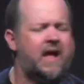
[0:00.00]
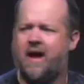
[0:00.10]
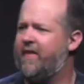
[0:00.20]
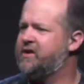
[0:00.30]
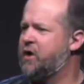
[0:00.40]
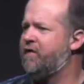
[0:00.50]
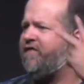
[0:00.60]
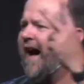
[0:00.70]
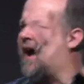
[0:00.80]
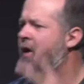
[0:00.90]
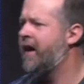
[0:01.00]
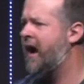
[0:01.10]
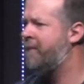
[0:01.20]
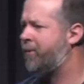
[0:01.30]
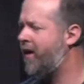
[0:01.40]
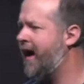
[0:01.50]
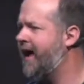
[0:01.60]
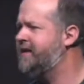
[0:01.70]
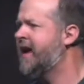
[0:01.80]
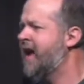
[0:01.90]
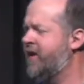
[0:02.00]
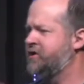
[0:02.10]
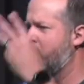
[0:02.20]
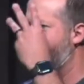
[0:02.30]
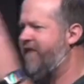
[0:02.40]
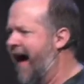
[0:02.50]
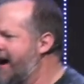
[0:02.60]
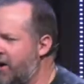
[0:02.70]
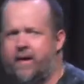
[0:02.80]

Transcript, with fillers: There's no fire in our praise. There's no fire